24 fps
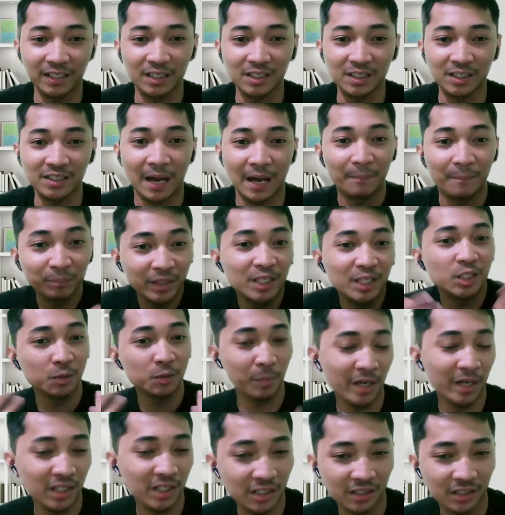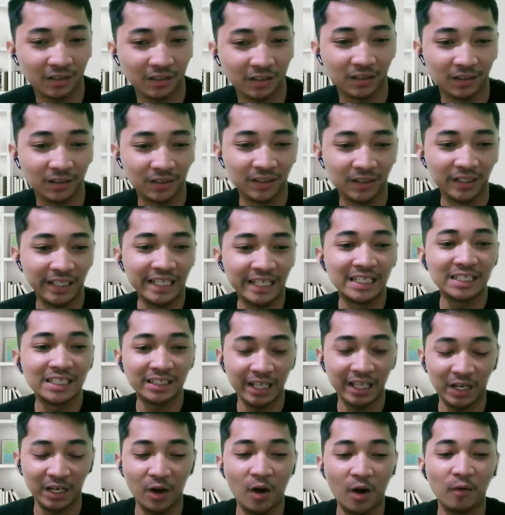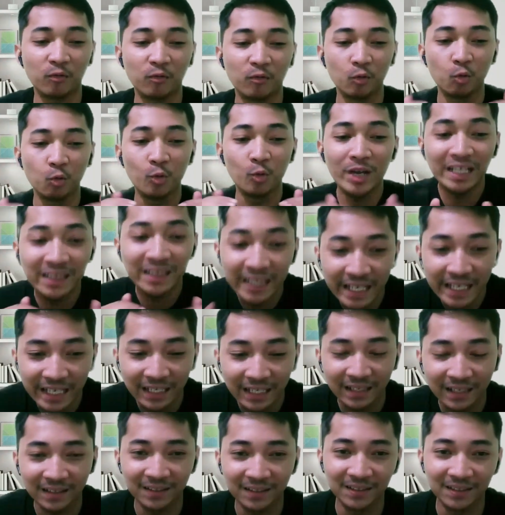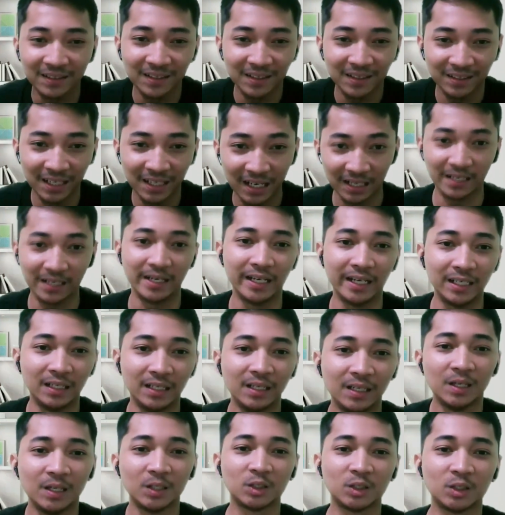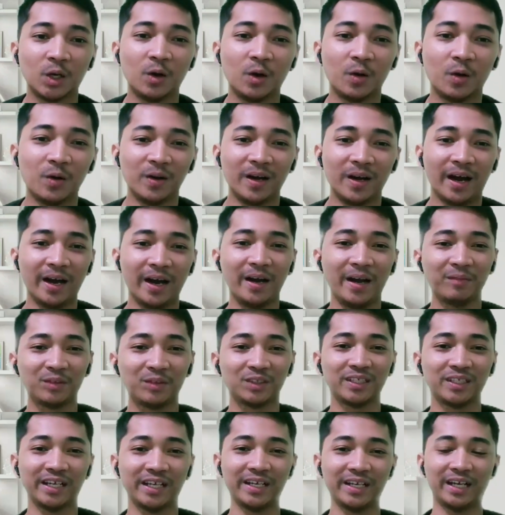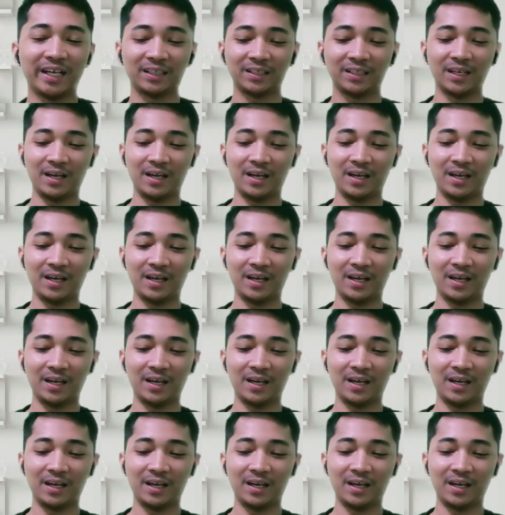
something special instead of within the learning. So I have to say that